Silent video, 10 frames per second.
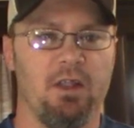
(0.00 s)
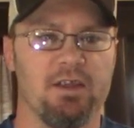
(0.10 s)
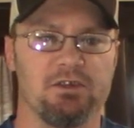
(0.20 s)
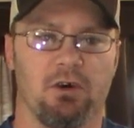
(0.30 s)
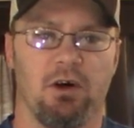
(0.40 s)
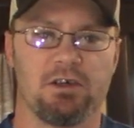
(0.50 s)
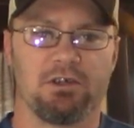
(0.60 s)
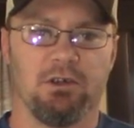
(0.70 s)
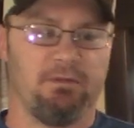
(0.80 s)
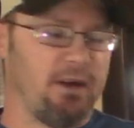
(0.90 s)
These are
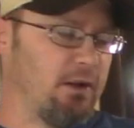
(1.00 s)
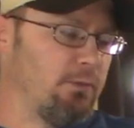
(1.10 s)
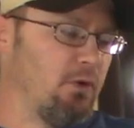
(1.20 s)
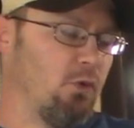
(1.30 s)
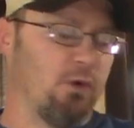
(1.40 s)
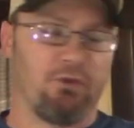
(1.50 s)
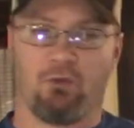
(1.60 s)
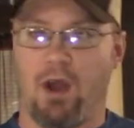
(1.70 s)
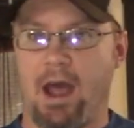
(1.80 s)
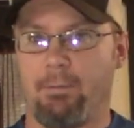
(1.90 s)
also available with
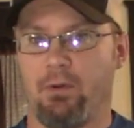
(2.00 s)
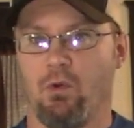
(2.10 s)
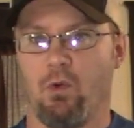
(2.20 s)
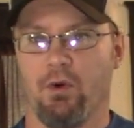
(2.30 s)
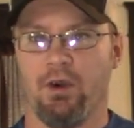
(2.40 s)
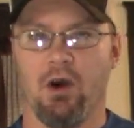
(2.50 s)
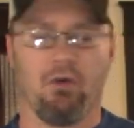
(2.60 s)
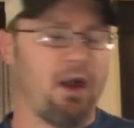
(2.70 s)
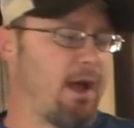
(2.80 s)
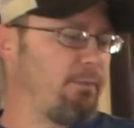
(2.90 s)
wrap or no
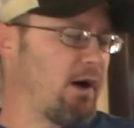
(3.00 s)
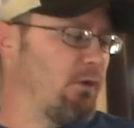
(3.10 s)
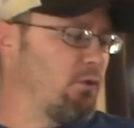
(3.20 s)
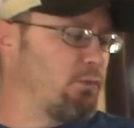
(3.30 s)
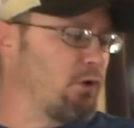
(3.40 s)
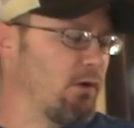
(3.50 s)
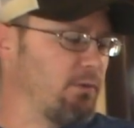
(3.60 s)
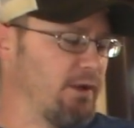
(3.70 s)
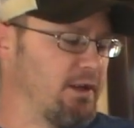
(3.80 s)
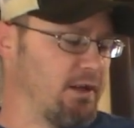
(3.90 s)
wrap. I will
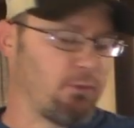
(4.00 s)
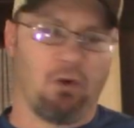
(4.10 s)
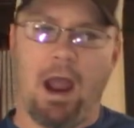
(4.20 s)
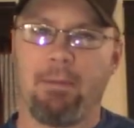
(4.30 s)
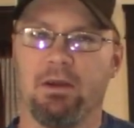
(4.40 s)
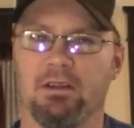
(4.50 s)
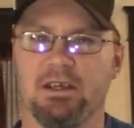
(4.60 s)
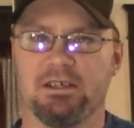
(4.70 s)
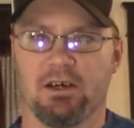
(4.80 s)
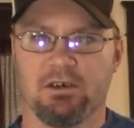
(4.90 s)
probably end up wrapping
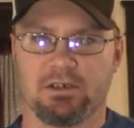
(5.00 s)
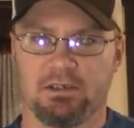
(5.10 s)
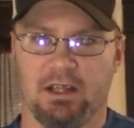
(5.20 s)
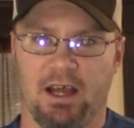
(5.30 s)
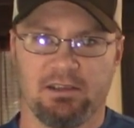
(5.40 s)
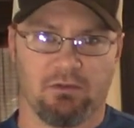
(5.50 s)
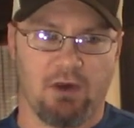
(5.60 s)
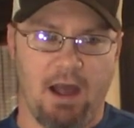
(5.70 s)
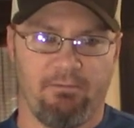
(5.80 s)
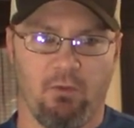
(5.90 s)
these arrows because I like to
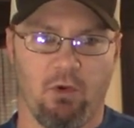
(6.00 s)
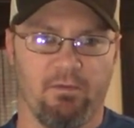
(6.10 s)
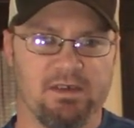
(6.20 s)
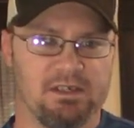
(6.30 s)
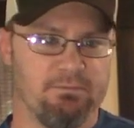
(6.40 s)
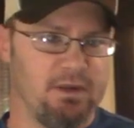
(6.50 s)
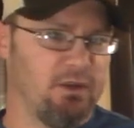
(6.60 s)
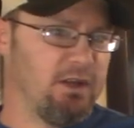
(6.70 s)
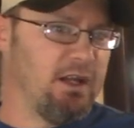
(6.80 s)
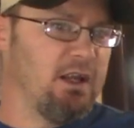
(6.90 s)
wrap for
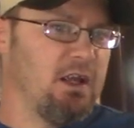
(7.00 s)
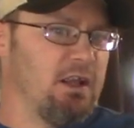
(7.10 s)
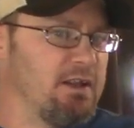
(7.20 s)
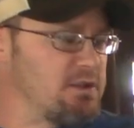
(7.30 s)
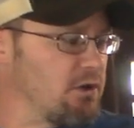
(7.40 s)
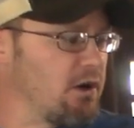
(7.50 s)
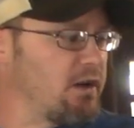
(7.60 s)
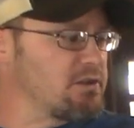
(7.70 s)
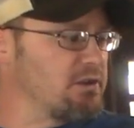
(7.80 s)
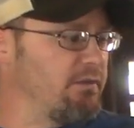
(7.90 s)
visibility. These are
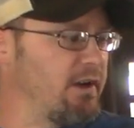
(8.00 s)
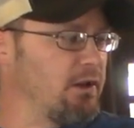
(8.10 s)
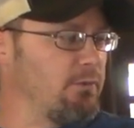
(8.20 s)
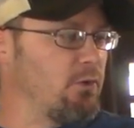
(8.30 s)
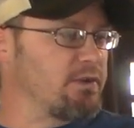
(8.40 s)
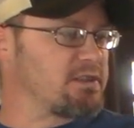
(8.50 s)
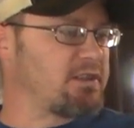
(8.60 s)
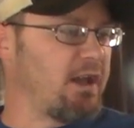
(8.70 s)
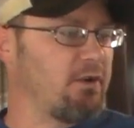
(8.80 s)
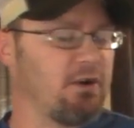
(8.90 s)
also available with the
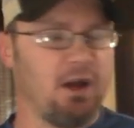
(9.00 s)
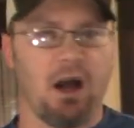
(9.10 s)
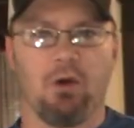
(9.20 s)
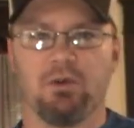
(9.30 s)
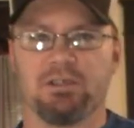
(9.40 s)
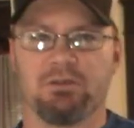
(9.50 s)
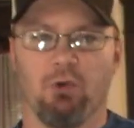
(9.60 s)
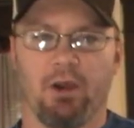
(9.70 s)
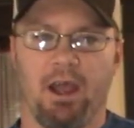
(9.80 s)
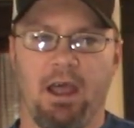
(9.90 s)
standard nock, which is
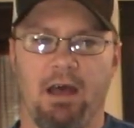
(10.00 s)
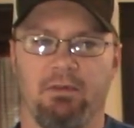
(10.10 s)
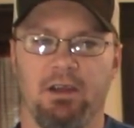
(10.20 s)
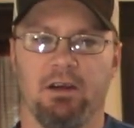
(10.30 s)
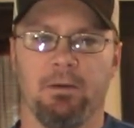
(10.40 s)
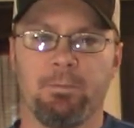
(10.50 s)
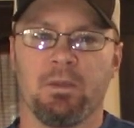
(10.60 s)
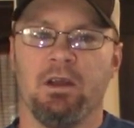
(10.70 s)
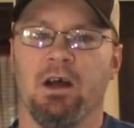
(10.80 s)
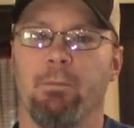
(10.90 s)
what I have here,
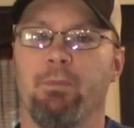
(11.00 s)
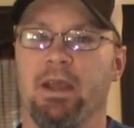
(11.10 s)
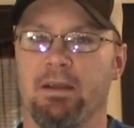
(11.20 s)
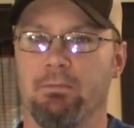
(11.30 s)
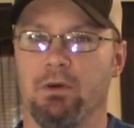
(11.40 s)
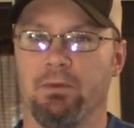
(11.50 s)
a pin